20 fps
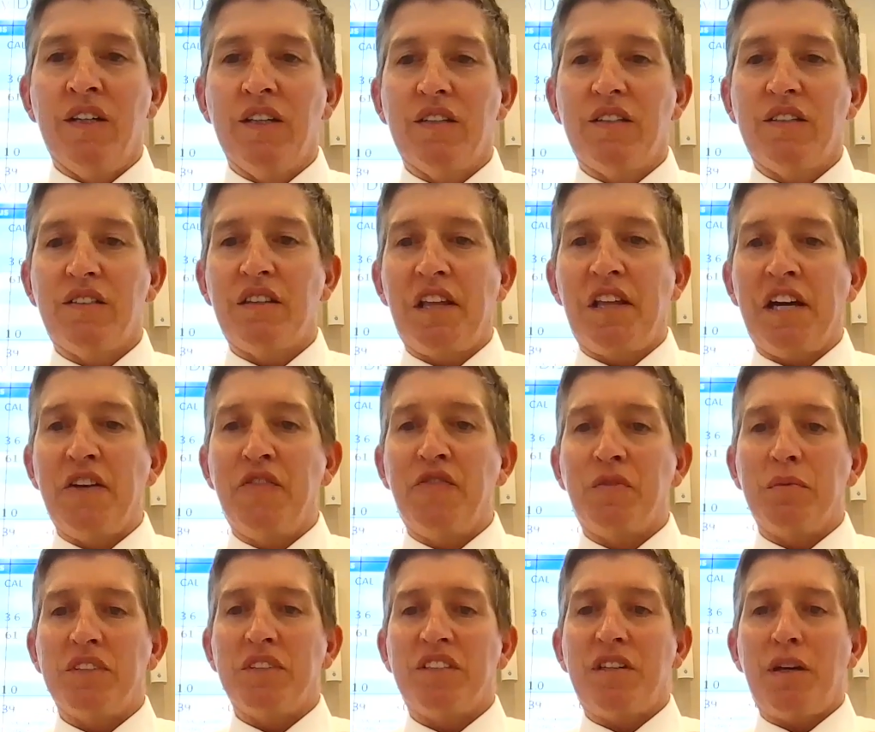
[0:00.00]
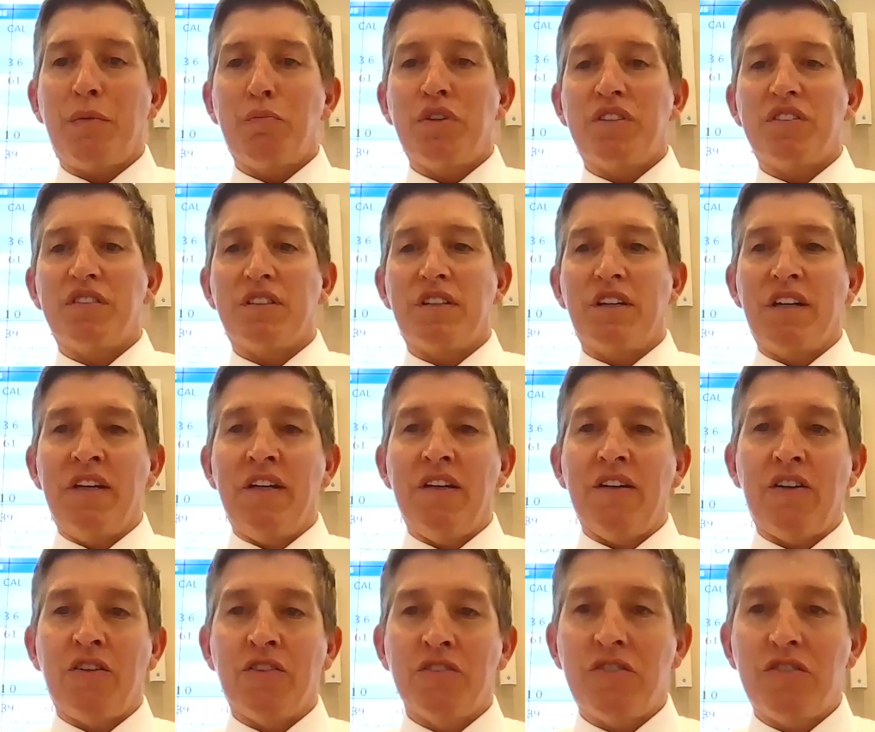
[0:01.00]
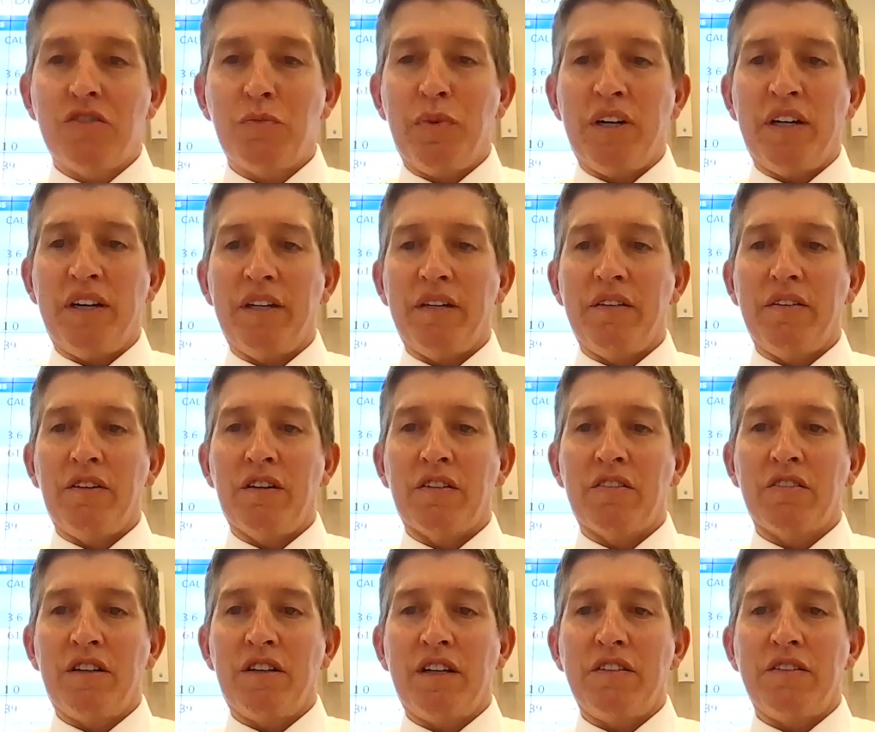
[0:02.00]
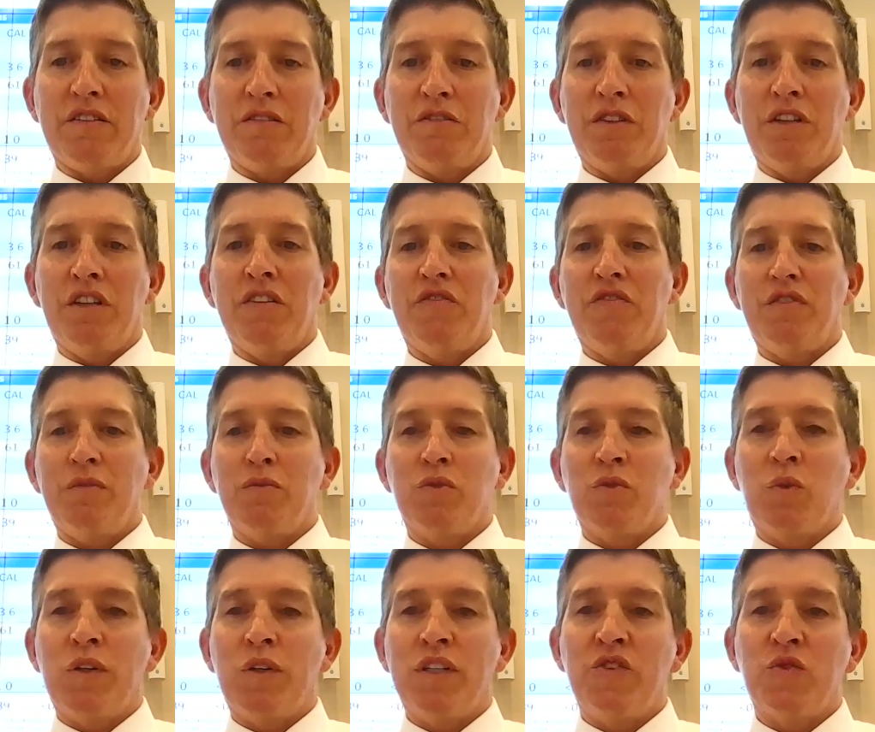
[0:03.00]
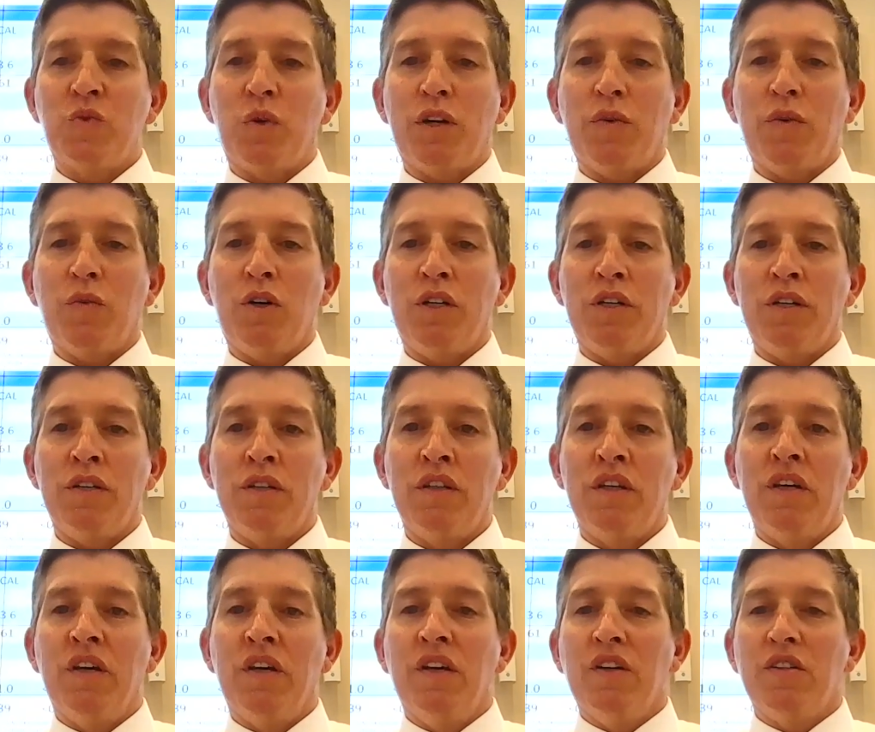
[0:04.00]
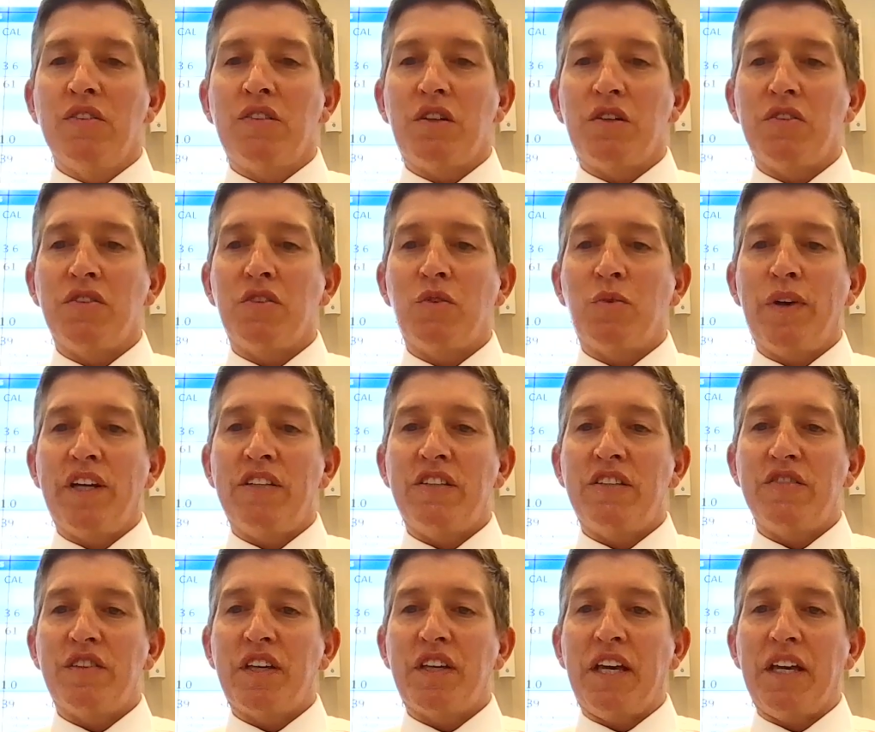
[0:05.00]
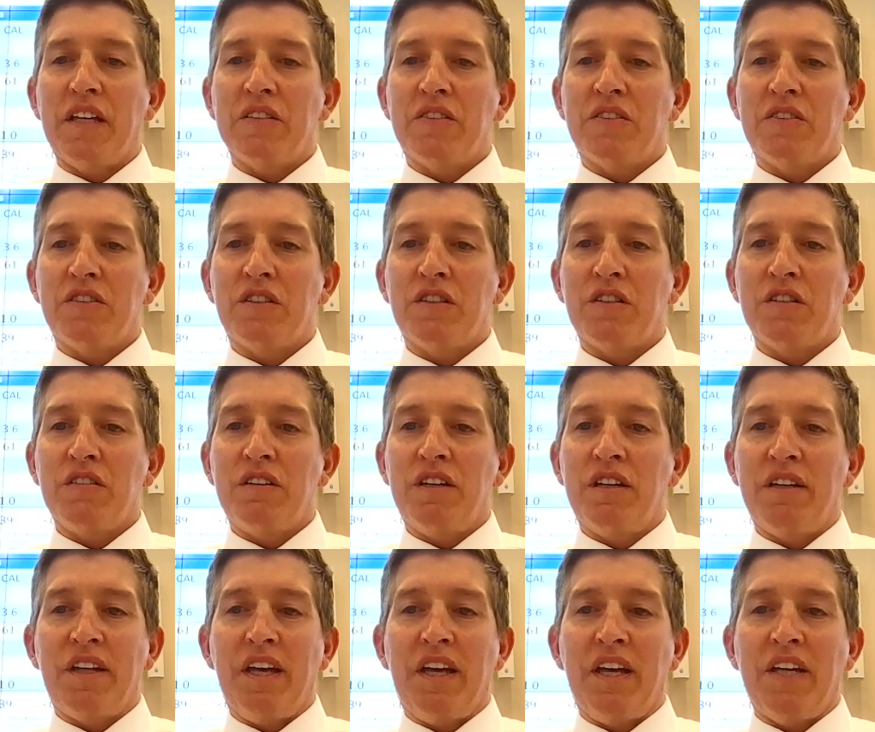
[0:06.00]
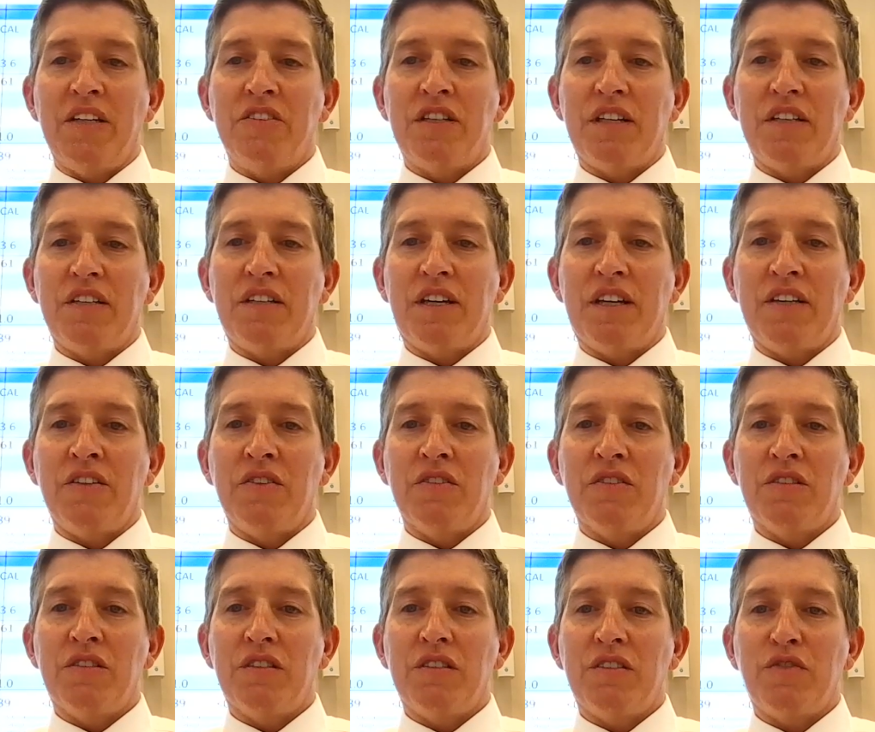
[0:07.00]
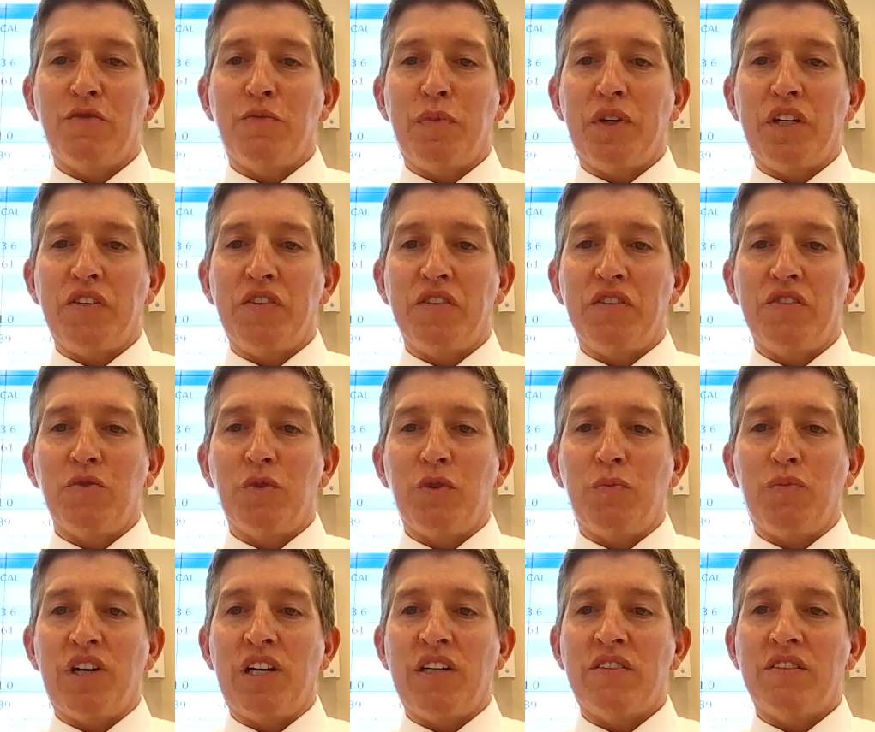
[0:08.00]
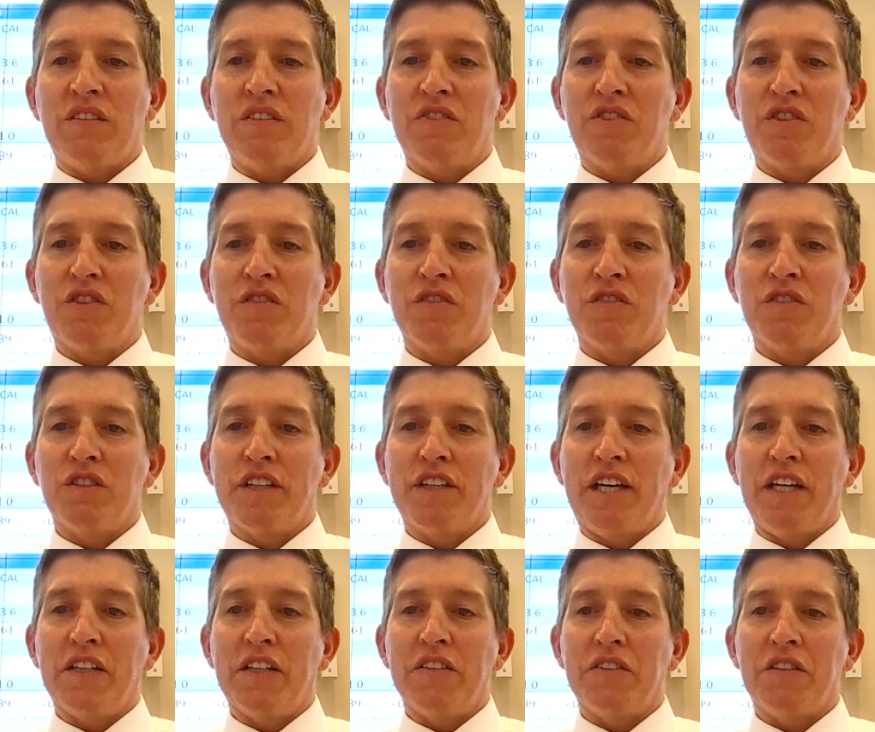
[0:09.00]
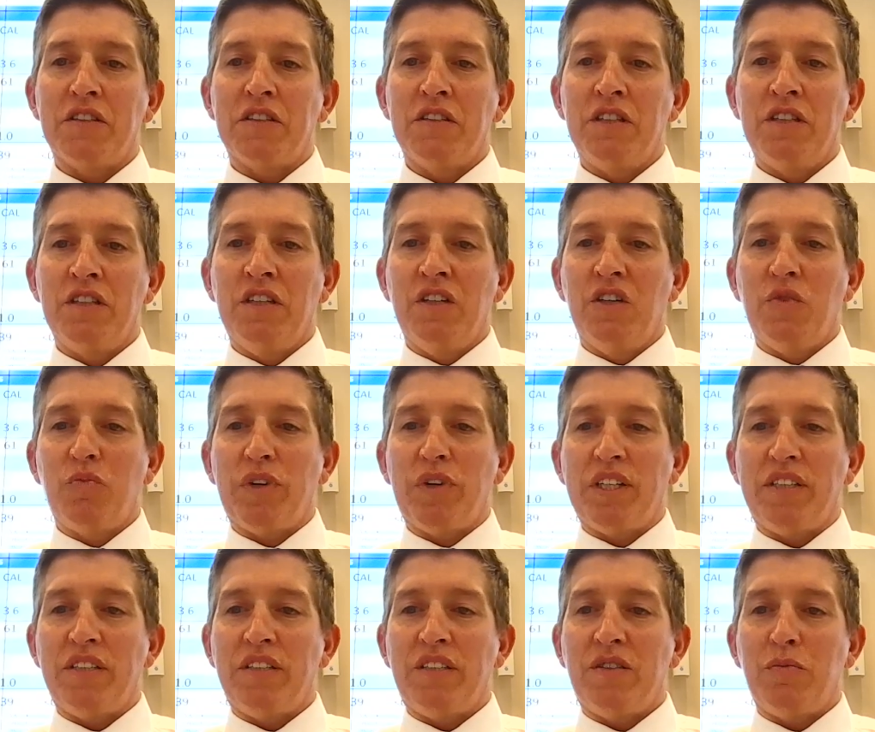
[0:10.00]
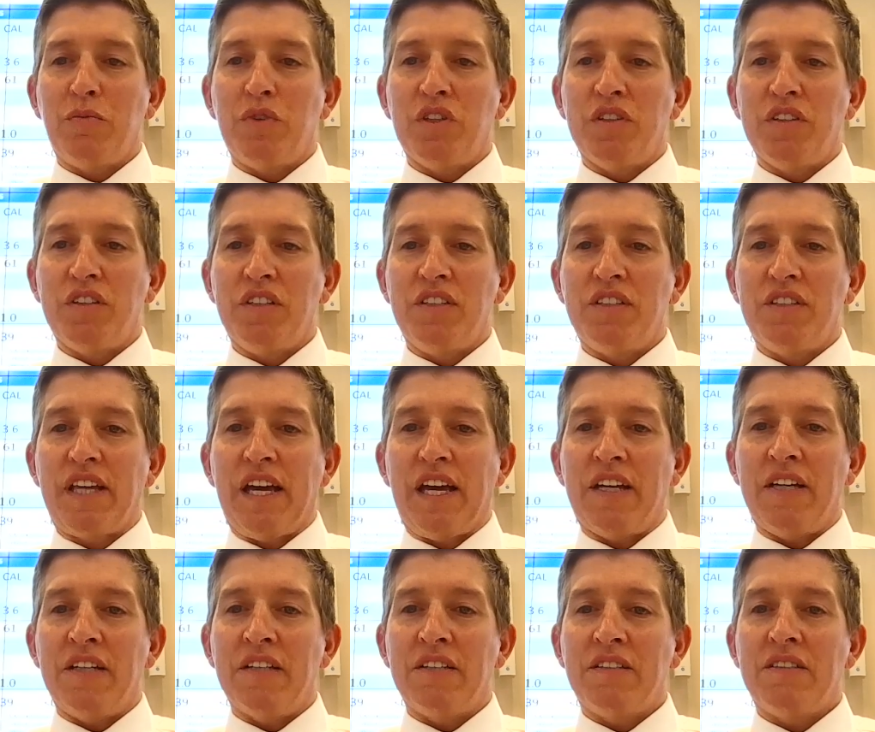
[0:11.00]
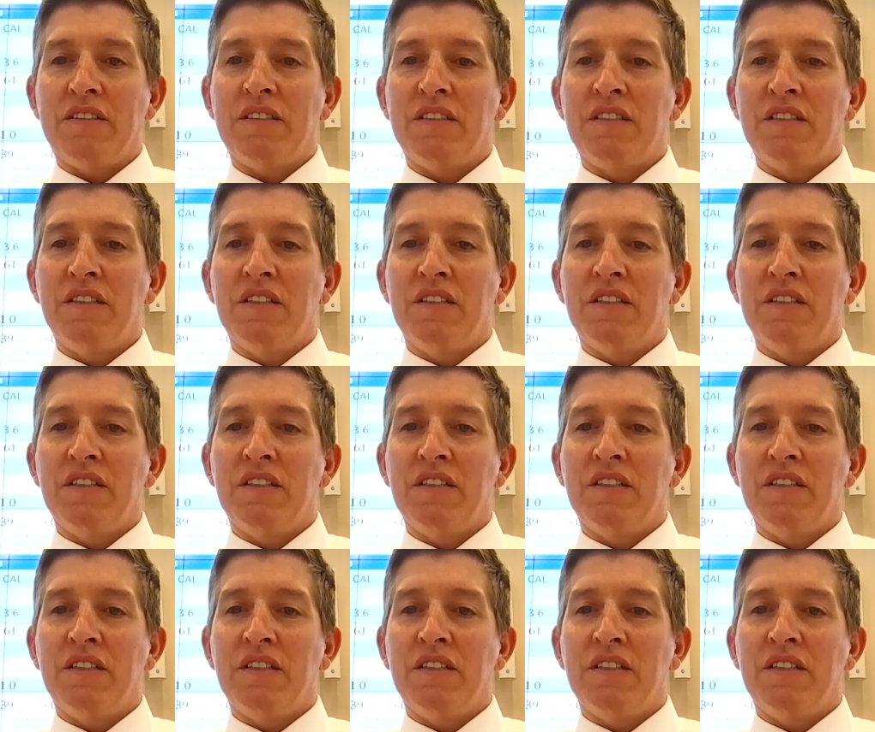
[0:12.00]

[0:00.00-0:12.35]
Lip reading: This slide from a separate study, also by Dr. Iazzoni from 2021, shows the rates of cancer and age at diagnosis of patients with breast and cervical cancer by disability status.